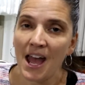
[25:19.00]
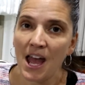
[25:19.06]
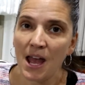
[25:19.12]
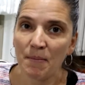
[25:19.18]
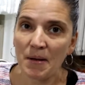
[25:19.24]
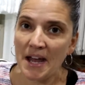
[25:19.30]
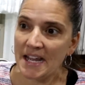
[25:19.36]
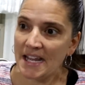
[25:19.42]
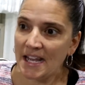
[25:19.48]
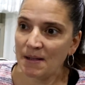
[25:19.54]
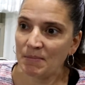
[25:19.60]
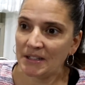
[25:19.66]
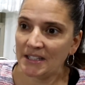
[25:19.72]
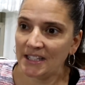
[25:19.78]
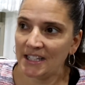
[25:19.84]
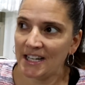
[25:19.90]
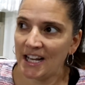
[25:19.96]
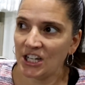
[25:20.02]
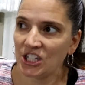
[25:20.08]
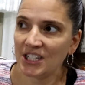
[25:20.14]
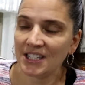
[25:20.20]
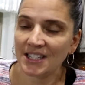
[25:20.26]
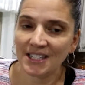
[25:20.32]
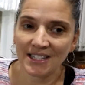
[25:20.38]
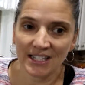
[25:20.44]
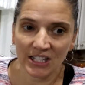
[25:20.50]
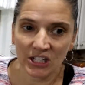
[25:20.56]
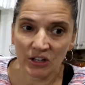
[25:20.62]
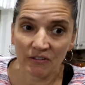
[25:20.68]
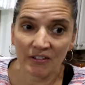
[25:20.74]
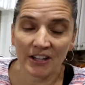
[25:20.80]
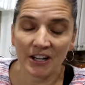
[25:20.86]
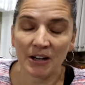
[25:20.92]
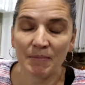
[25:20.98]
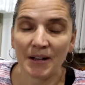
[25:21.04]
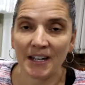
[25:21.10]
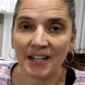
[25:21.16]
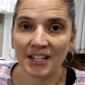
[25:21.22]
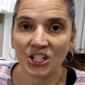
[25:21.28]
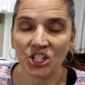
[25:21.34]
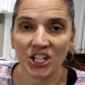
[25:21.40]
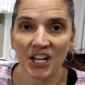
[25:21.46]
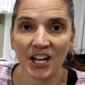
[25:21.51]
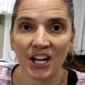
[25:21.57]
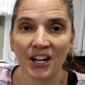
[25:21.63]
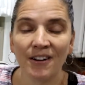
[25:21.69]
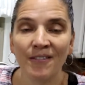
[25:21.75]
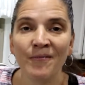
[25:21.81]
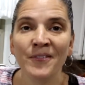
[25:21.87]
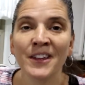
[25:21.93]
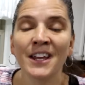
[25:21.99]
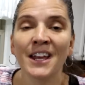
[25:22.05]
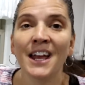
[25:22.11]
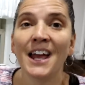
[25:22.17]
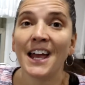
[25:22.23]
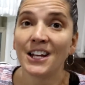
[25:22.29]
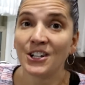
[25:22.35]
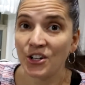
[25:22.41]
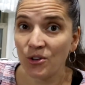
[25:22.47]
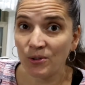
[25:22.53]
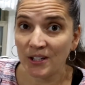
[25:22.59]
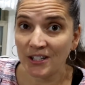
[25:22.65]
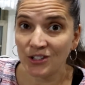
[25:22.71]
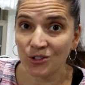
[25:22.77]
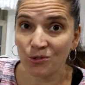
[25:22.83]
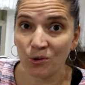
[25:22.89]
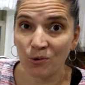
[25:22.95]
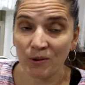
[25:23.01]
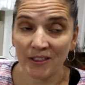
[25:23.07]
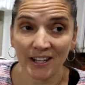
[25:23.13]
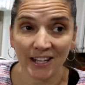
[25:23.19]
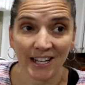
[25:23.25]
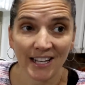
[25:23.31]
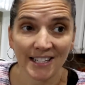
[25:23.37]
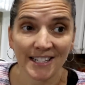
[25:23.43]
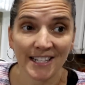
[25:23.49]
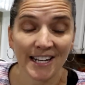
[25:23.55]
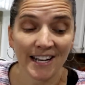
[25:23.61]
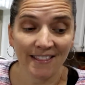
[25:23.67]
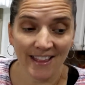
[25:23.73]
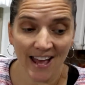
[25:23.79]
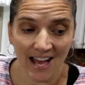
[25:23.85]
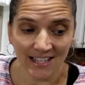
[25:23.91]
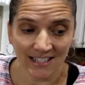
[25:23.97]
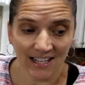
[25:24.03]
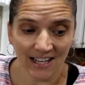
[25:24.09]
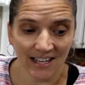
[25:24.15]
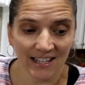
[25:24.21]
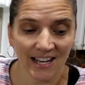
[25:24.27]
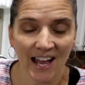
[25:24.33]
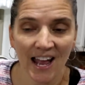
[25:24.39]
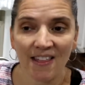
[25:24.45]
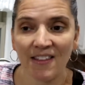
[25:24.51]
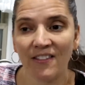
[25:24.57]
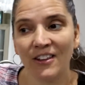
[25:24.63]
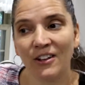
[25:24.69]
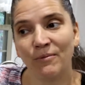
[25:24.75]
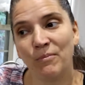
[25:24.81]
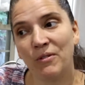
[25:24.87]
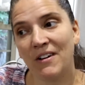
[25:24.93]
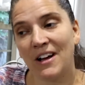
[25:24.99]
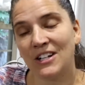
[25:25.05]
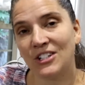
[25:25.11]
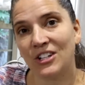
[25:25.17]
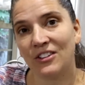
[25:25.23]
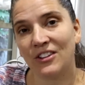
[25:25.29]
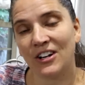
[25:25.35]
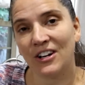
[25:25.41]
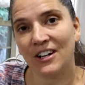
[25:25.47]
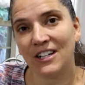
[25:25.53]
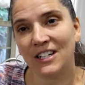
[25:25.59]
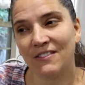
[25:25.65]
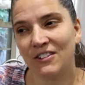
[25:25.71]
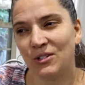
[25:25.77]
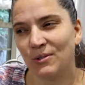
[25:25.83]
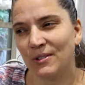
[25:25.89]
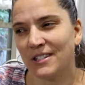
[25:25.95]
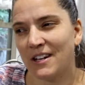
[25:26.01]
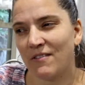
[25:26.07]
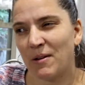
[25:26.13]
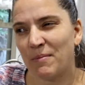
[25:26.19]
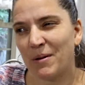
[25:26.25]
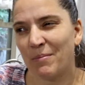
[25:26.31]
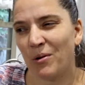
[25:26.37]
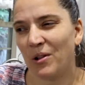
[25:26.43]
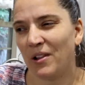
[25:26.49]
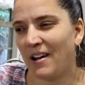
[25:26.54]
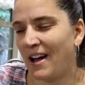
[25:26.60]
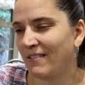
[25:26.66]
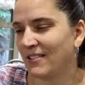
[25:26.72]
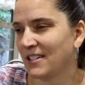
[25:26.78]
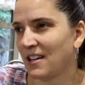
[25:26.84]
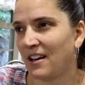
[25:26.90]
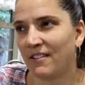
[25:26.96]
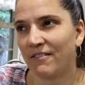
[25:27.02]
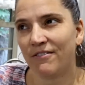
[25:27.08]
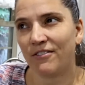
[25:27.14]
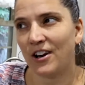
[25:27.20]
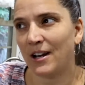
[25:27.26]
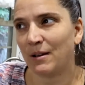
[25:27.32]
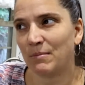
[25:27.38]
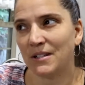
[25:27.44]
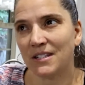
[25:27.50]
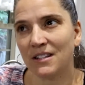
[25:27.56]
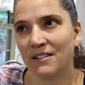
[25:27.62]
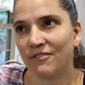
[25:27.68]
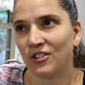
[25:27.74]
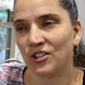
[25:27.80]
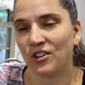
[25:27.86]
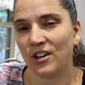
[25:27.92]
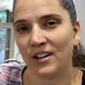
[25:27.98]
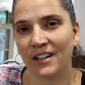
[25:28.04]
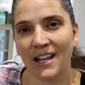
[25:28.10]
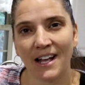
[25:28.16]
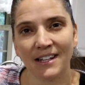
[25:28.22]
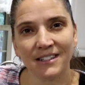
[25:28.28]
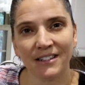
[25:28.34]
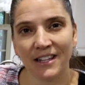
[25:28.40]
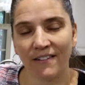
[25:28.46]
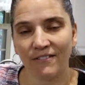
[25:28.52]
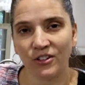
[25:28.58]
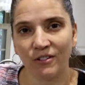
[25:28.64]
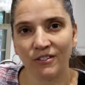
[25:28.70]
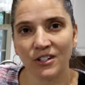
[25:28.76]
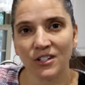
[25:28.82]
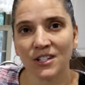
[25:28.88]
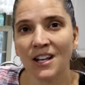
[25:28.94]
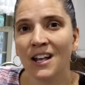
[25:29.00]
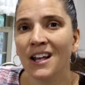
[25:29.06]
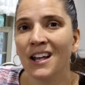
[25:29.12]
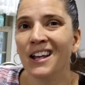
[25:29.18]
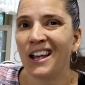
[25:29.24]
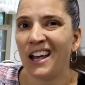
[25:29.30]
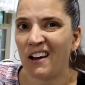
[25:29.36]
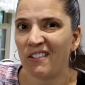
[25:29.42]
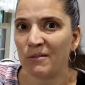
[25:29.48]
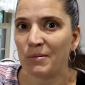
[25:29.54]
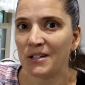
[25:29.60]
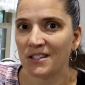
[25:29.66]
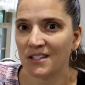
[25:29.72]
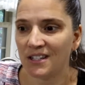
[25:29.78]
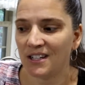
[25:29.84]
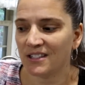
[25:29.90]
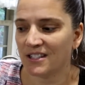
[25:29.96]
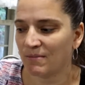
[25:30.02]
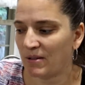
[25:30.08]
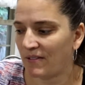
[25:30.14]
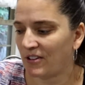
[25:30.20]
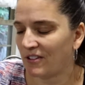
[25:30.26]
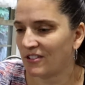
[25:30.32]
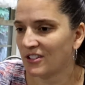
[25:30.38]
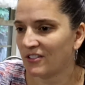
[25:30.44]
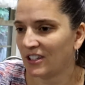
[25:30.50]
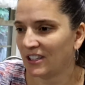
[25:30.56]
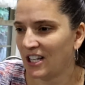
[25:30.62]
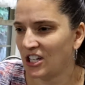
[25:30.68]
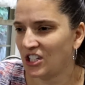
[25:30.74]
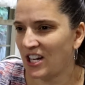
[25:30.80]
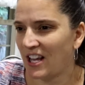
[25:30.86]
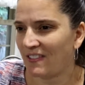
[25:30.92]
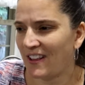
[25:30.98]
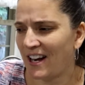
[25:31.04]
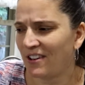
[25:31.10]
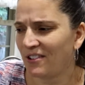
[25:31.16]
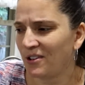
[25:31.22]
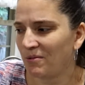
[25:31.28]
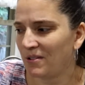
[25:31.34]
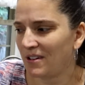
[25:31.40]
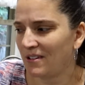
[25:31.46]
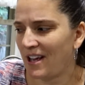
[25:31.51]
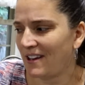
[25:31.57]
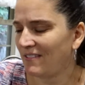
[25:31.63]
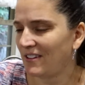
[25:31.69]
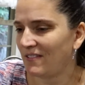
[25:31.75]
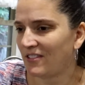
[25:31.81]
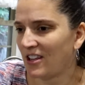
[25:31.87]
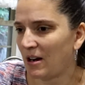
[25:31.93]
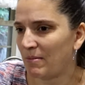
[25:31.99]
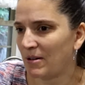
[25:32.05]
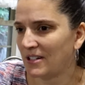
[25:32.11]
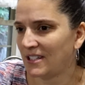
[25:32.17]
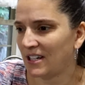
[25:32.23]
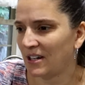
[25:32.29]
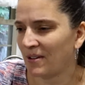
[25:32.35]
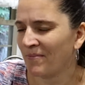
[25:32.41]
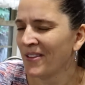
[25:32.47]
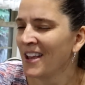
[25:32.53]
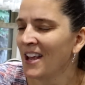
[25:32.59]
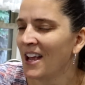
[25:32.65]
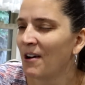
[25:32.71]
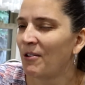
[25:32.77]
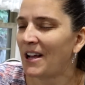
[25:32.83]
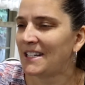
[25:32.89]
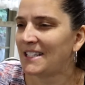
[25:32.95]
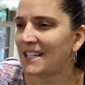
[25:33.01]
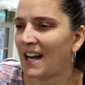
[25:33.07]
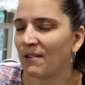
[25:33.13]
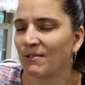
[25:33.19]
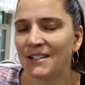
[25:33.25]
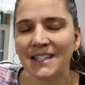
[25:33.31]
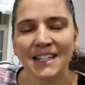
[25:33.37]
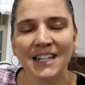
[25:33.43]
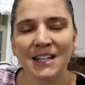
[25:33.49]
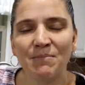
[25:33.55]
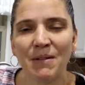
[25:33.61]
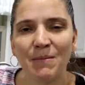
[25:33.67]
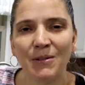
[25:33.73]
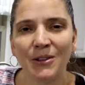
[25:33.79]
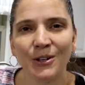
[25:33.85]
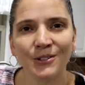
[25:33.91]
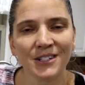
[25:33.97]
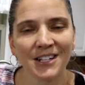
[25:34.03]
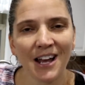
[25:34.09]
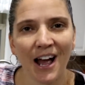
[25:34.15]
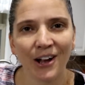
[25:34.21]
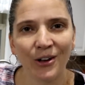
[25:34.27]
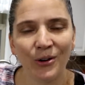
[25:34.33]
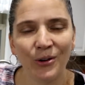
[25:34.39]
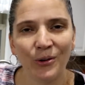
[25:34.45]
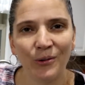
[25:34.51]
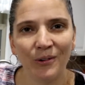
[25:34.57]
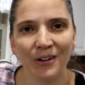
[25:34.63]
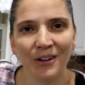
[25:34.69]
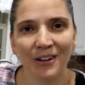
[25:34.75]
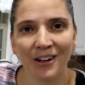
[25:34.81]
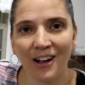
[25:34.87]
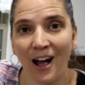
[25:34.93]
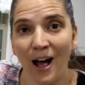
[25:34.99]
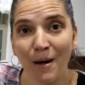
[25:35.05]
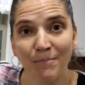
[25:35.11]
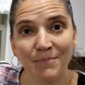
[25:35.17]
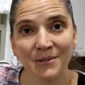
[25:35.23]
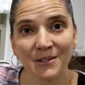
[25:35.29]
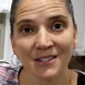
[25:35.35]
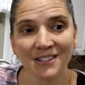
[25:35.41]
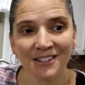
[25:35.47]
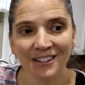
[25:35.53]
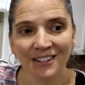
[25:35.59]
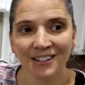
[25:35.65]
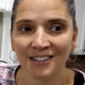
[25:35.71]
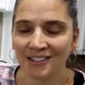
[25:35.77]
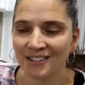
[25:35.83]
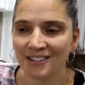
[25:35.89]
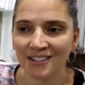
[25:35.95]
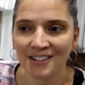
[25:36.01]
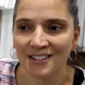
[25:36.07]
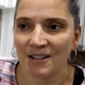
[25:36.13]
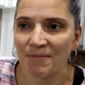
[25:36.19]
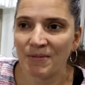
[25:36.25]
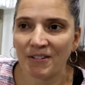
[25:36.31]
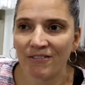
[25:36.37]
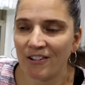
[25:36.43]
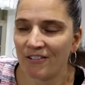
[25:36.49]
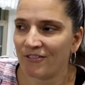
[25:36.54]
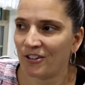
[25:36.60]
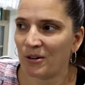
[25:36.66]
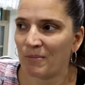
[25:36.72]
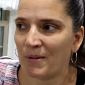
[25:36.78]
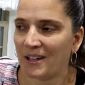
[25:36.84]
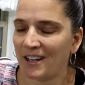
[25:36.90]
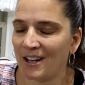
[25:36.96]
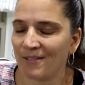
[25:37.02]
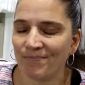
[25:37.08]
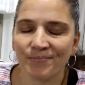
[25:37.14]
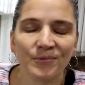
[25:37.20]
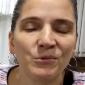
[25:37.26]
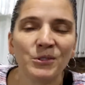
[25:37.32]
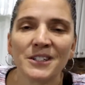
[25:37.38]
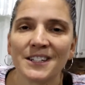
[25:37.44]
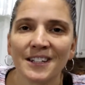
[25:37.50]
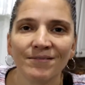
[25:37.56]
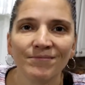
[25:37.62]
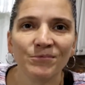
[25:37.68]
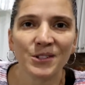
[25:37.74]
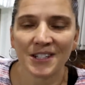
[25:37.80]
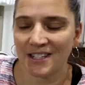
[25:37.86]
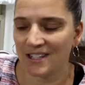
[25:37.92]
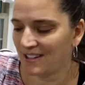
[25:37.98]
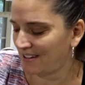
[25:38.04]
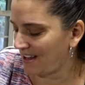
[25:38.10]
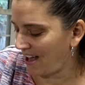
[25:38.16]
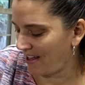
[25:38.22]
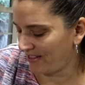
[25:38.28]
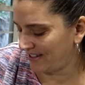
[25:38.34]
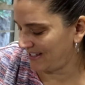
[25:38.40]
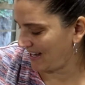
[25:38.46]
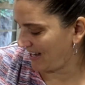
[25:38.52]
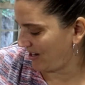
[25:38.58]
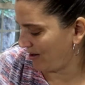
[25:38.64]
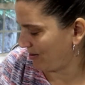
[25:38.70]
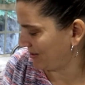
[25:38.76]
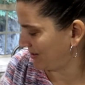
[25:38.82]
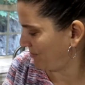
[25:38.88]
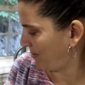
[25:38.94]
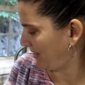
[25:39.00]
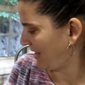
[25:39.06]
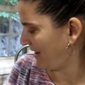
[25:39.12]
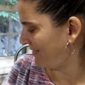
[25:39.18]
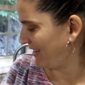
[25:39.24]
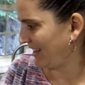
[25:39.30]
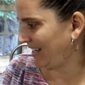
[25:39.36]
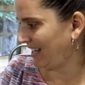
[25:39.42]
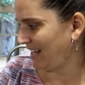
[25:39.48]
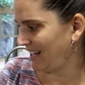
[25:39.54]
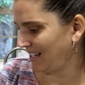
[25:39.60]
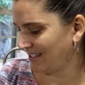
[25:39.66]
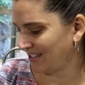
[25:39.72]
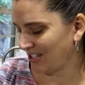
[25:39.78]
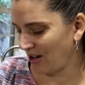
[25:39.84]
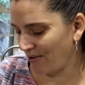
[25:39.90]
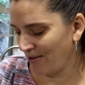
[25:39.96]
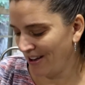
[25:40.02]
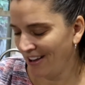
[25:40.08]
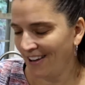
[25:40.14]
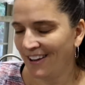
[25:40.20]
MIA, missing in action, and sitting over there at my chair and doing school with the kids, getting that done, and then they'll move on to their individual stuff. I'm gonna pull out, I have a ton of fragments in the refrigerator, lots of leftovers. Everybody's gonna eat some leftovers for lunch, and then I don't know, I haven't even thought about dinner. Well, I did, I was thinking maybe those taco cups, something fun for a Monday. We'll see how the day goes and what they feel like eating, so.